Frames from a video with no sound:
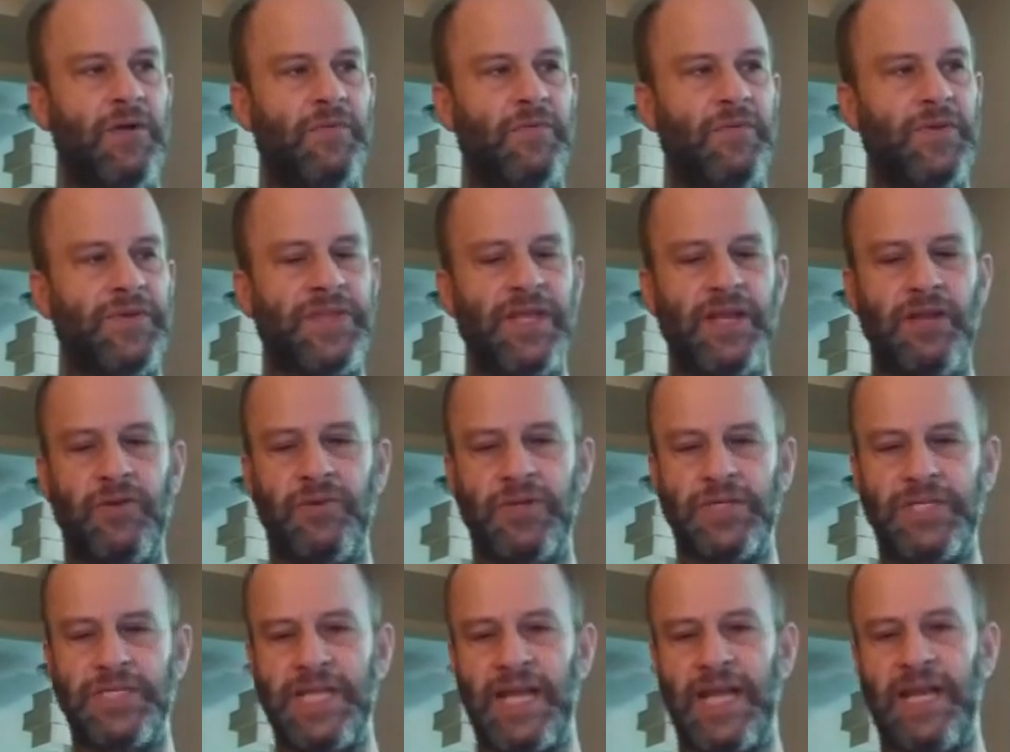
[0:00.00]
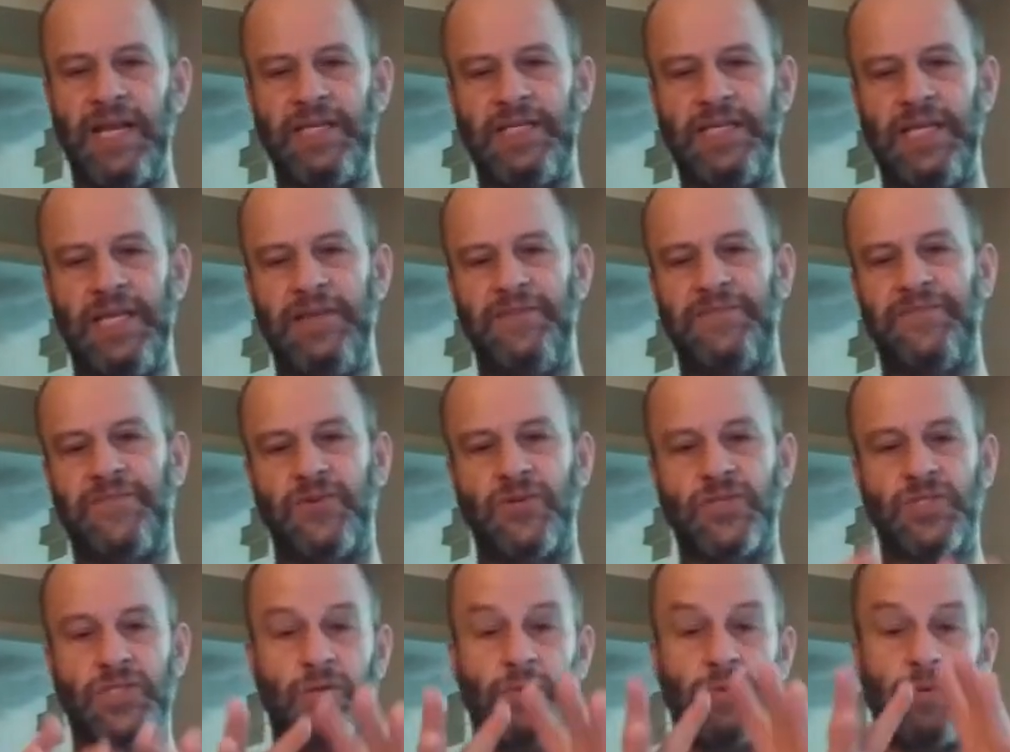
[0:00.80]
Within Christianity,
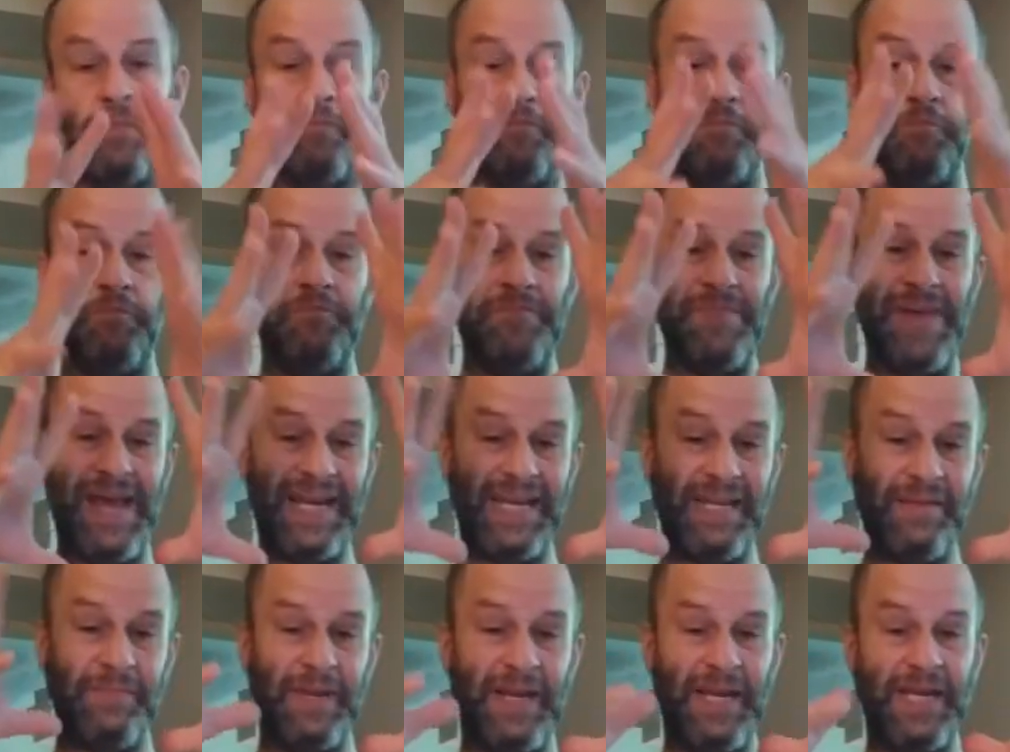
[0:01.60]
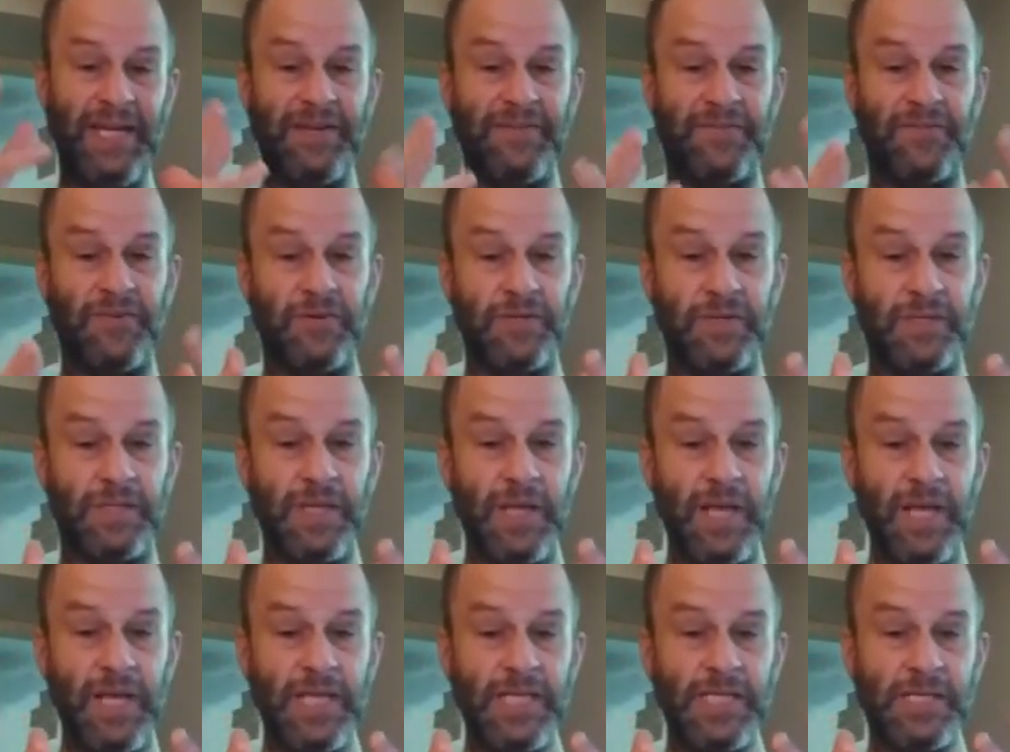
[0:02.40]
first there were many, many different
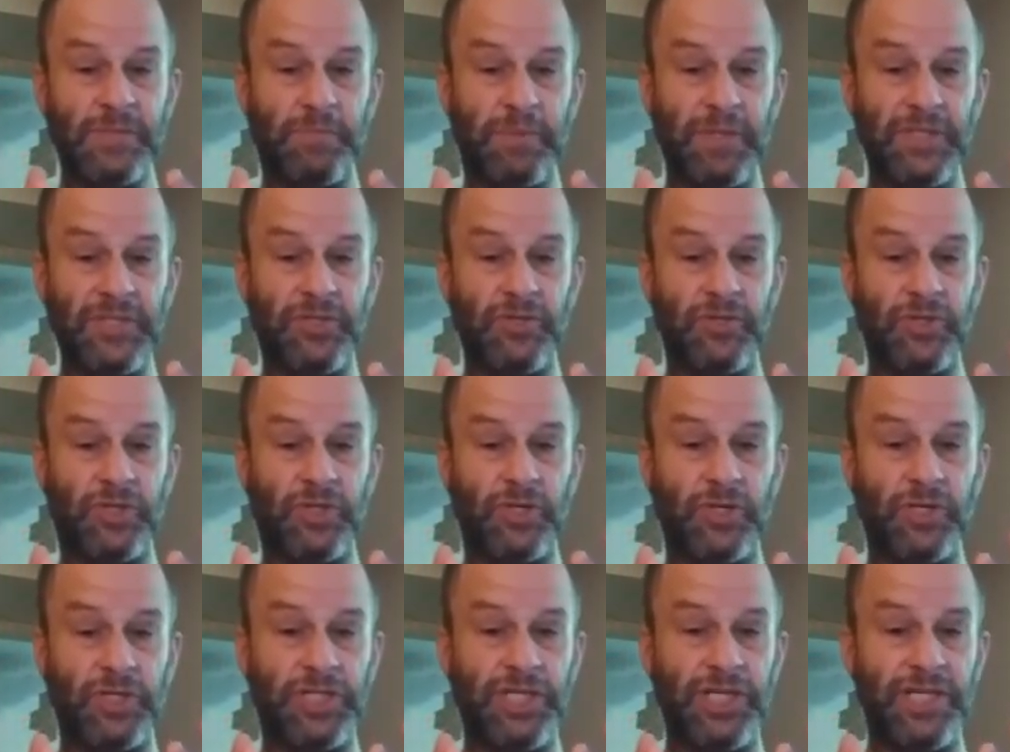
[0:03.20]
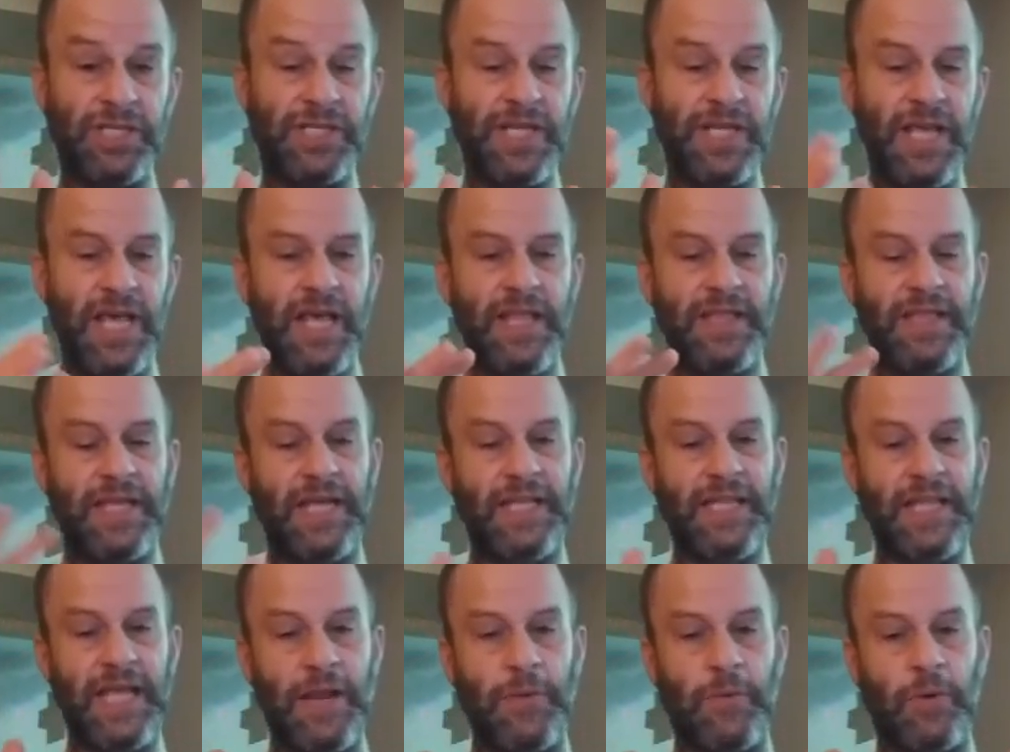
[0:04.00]
splinter churches.
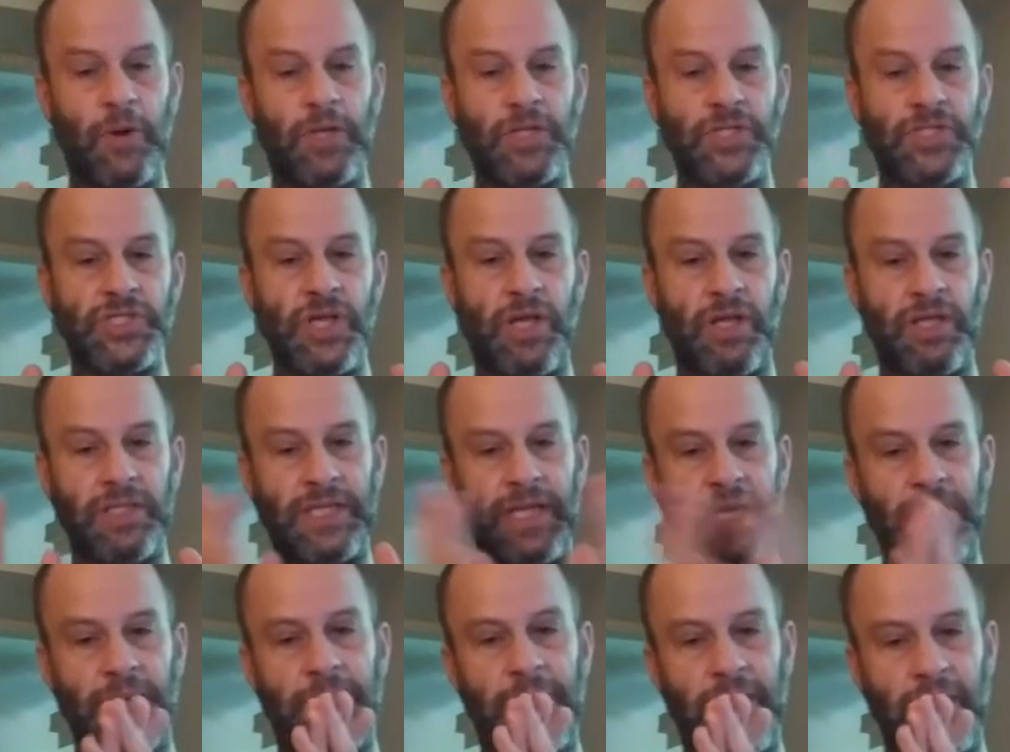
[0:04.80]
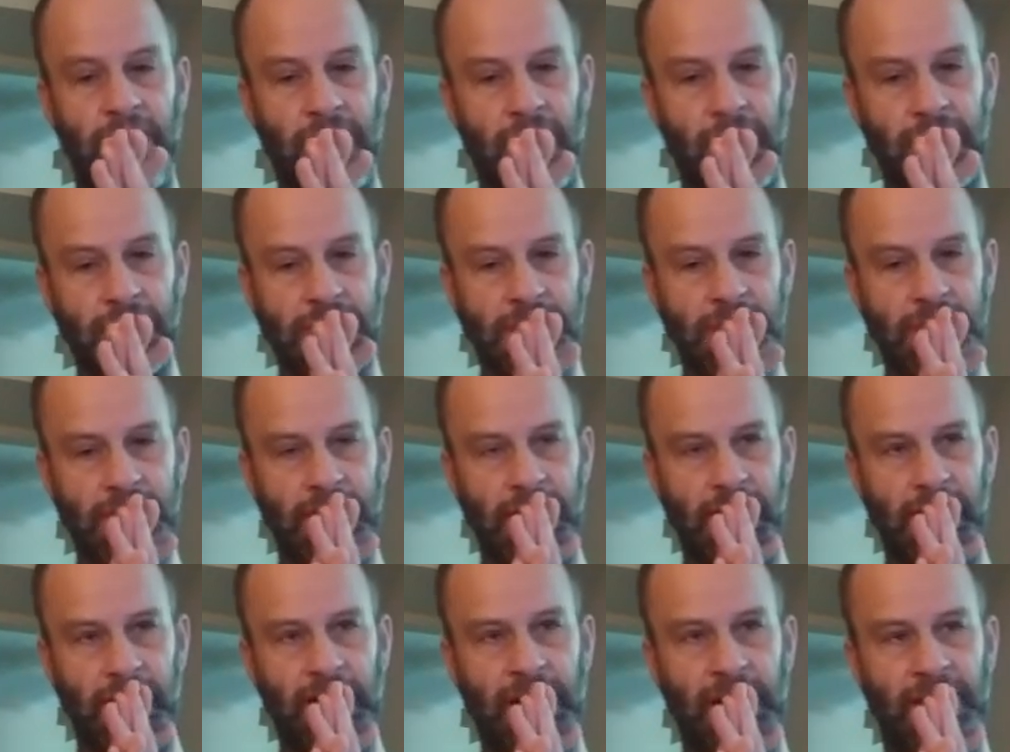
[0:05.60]
Then they were consolidated by Const
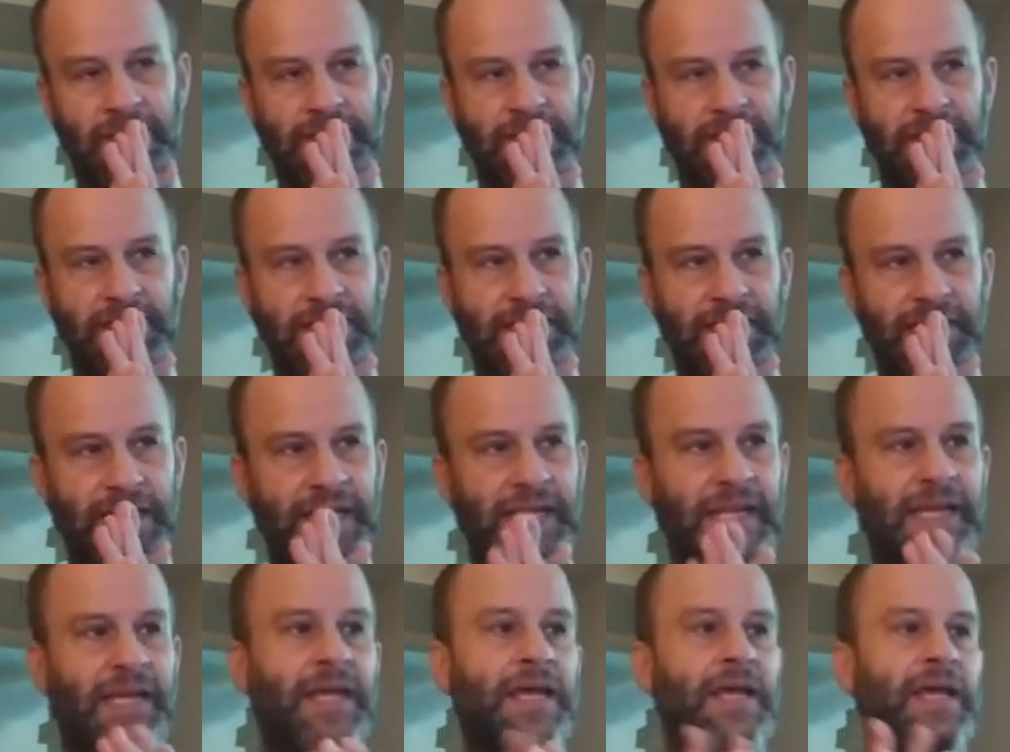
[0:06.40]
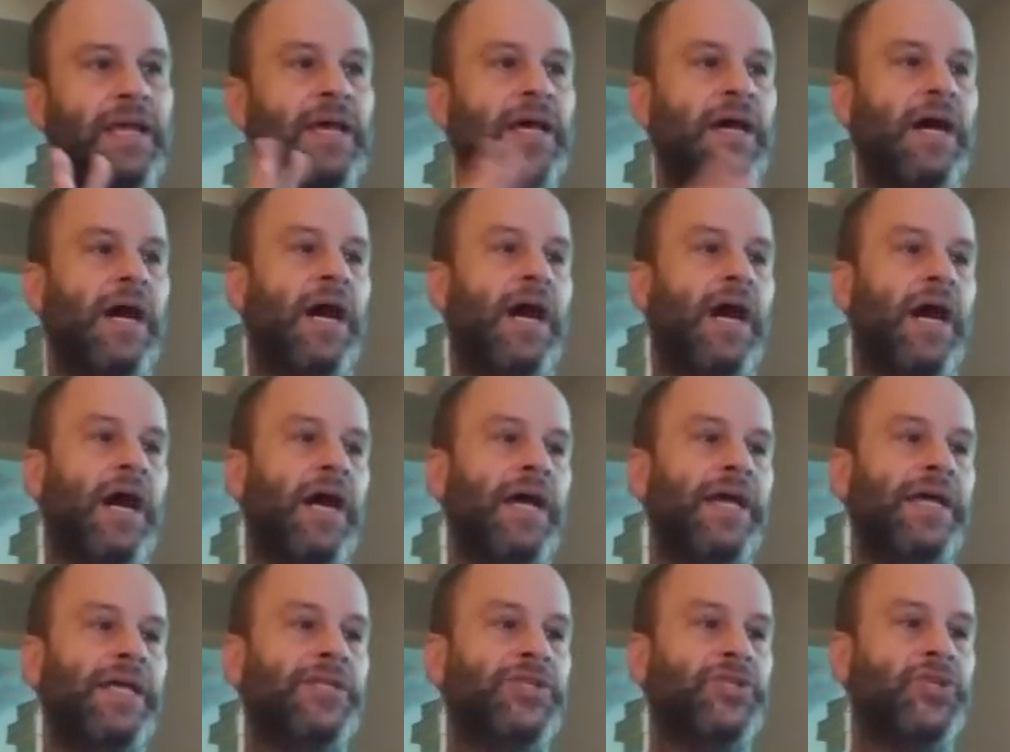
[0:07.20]
Constantine uh,
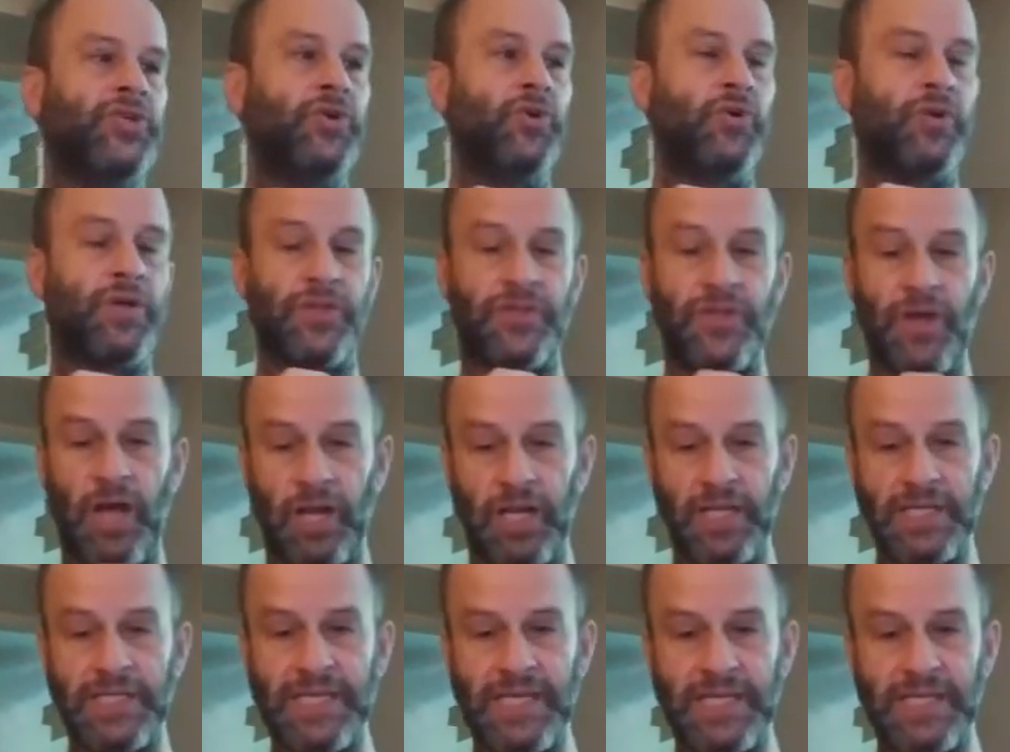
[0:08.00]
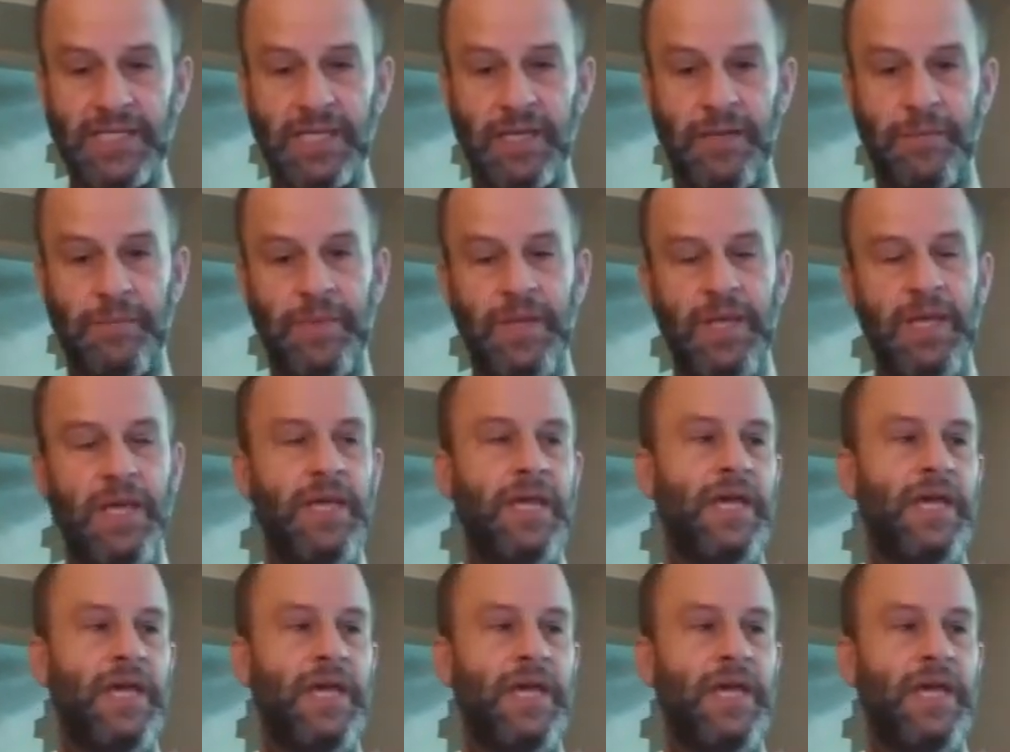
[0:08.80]
into Catholicism.